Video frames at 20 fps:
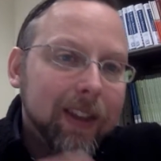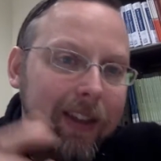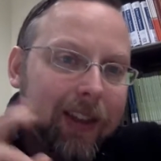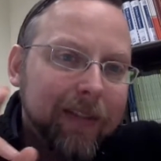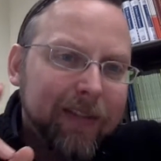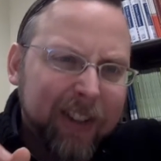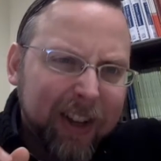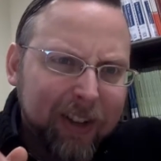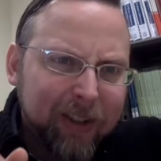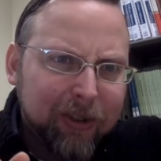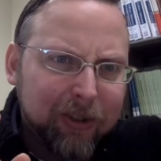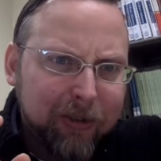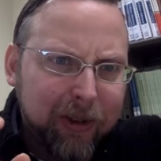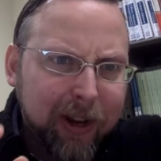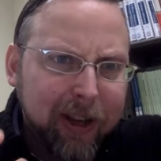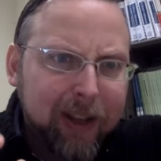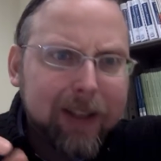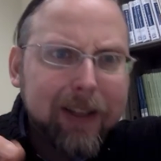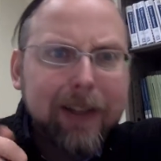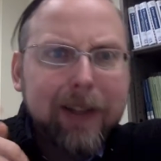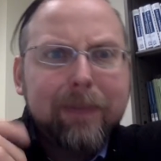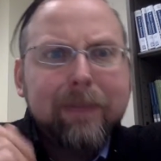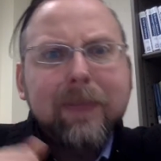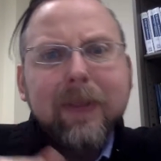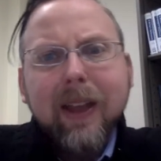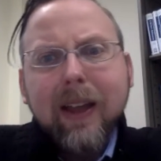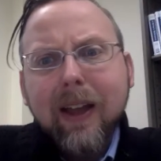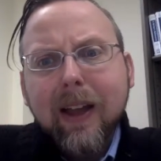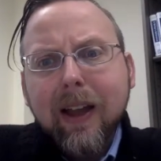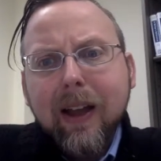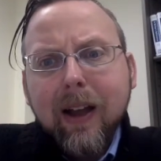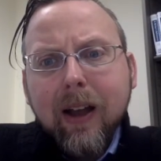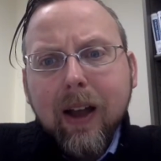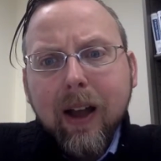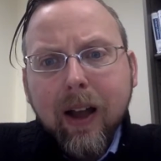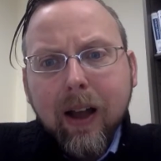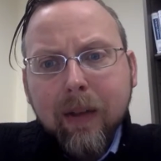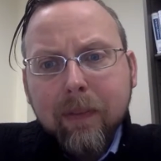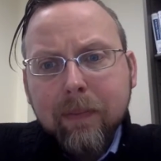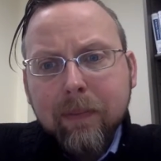if done correctly.
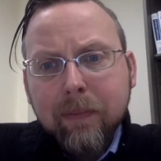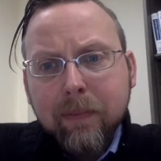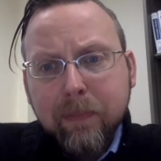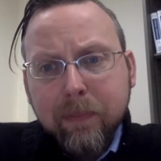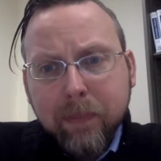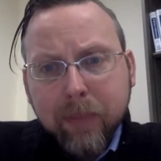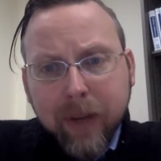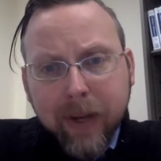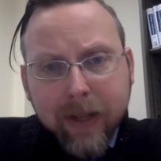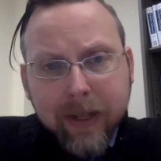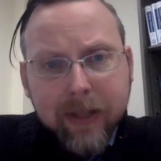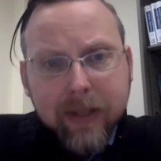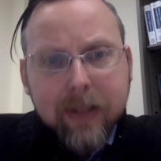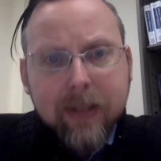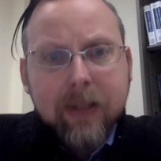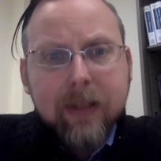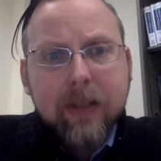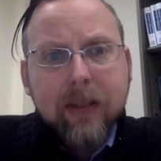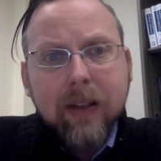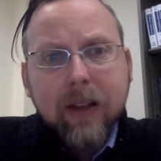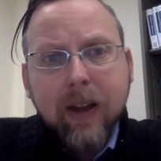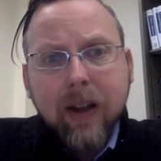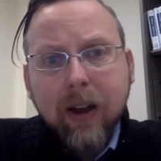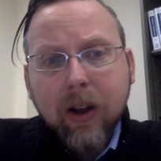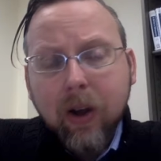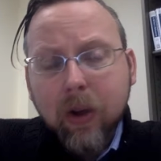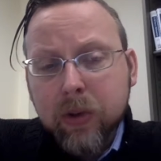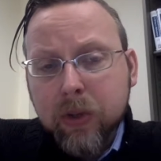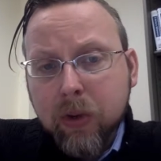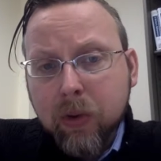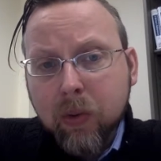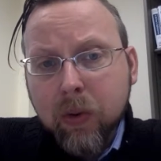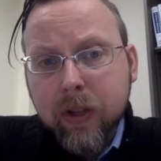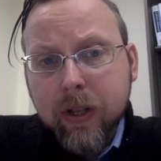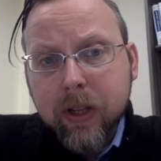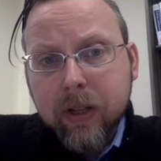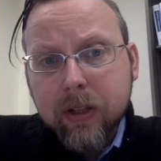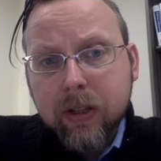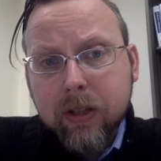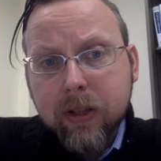But I also
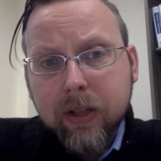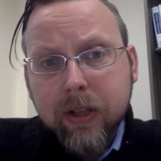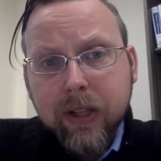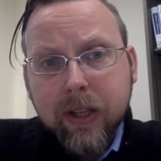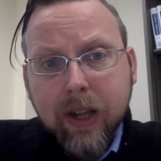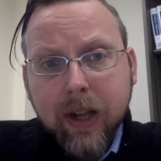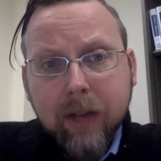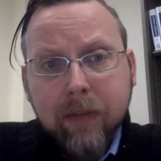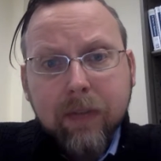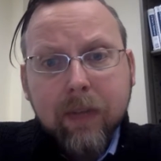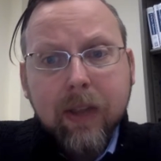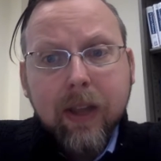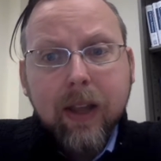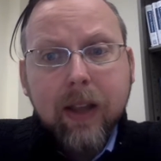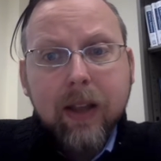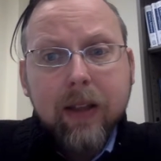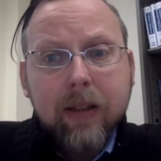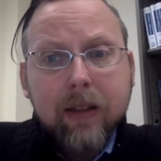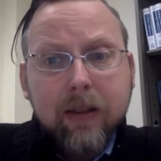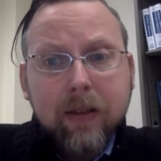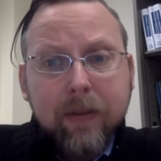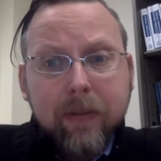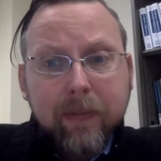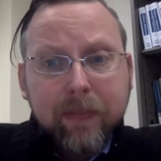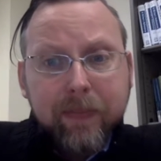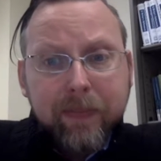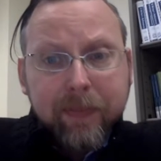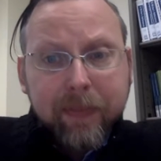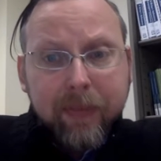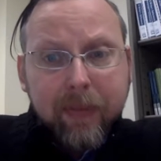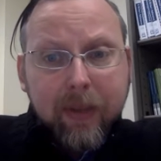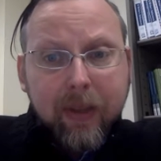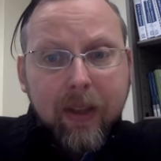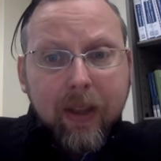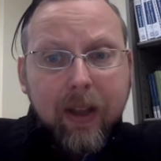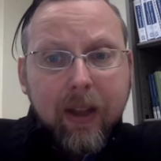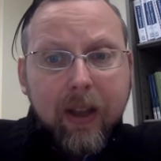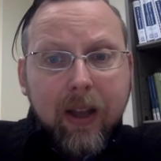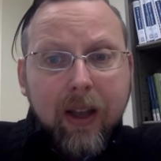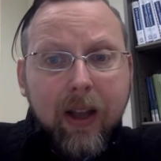wanted to say that
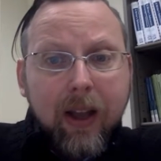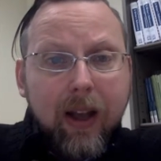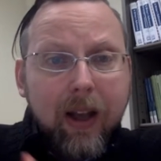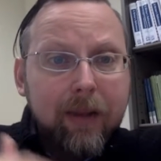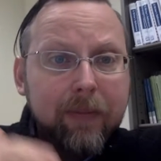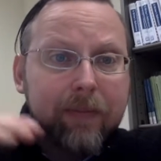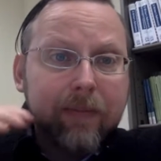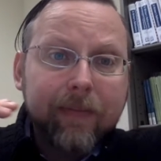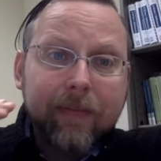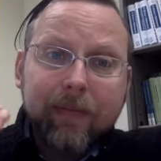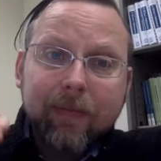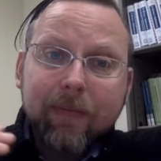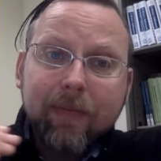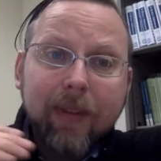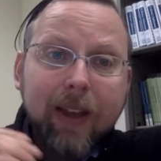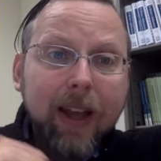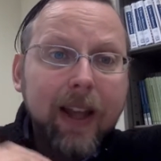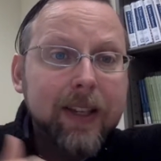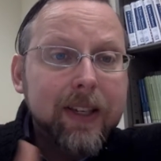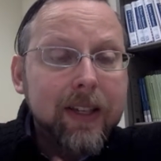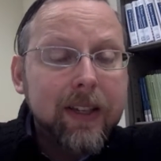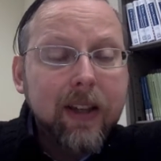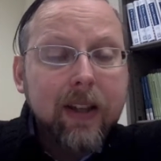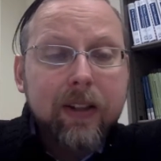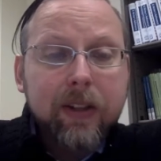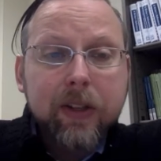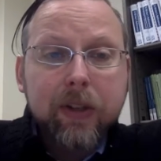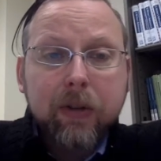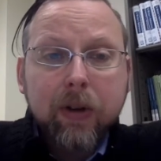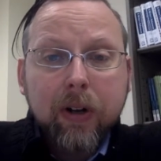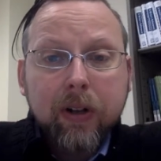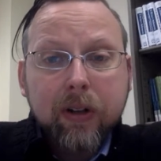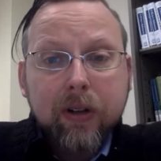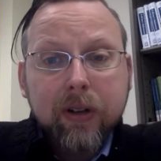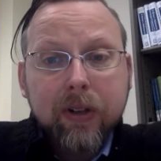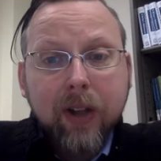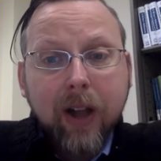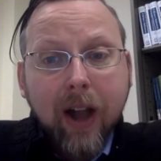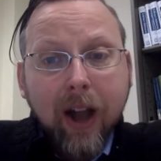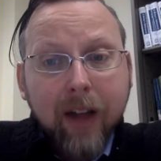SNL
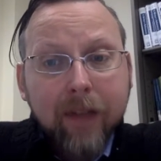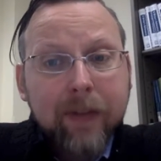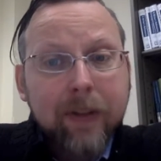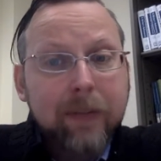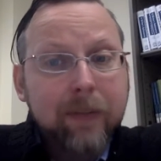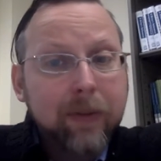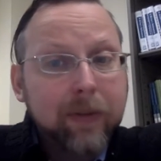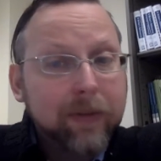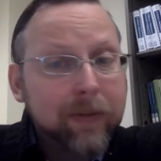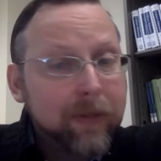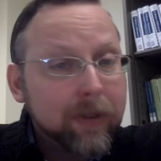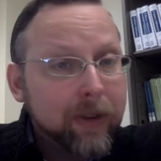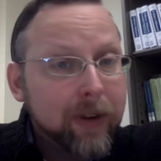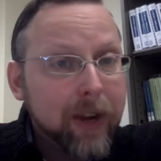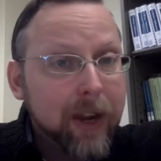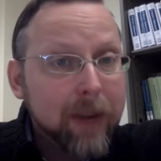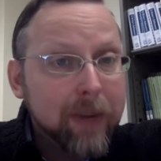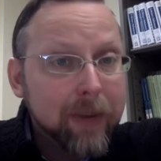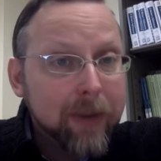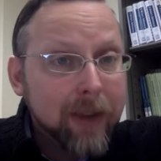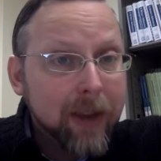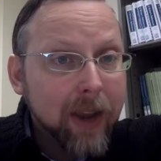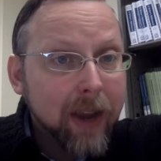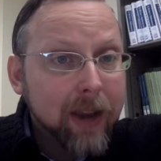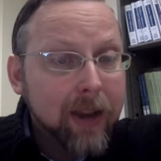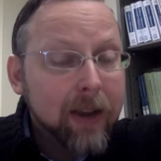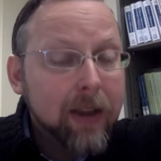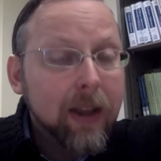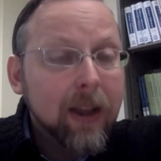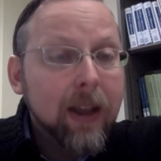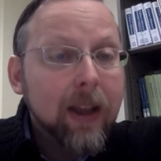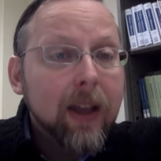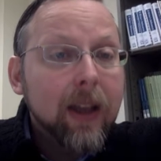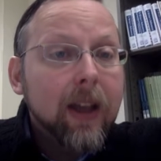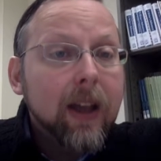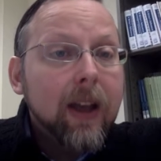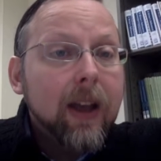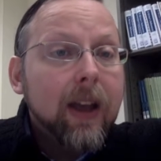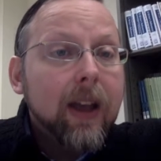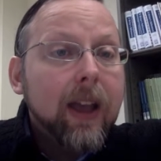instructors often prefer APA,
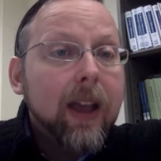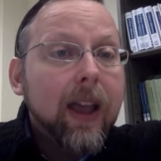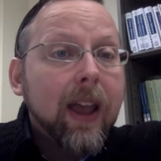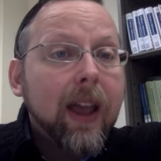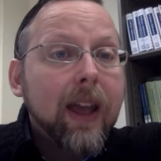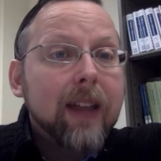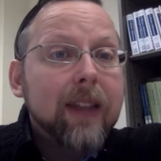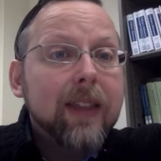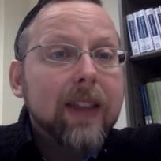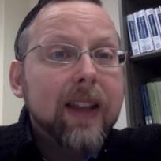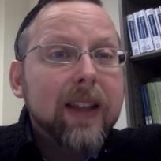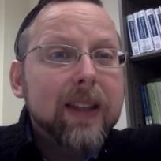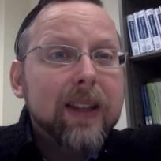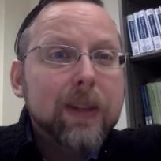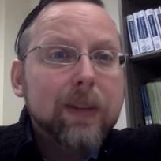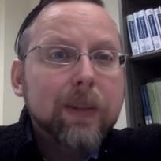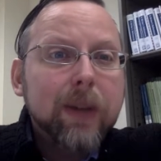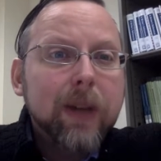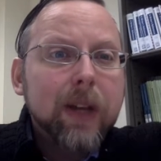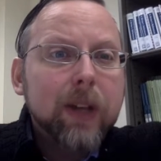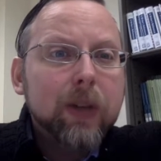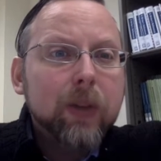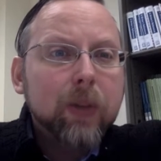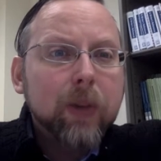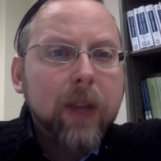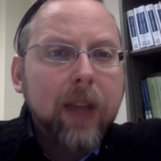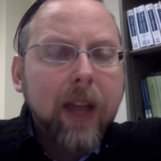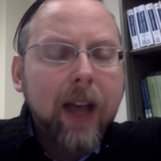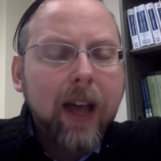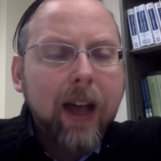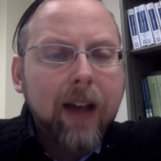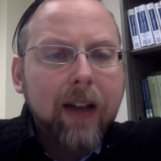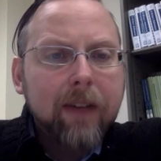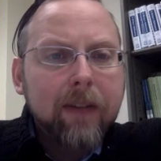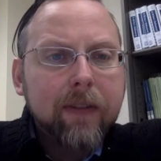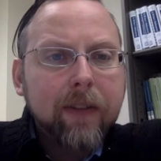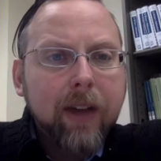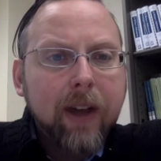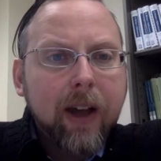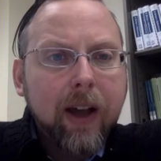and that is because we
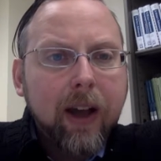have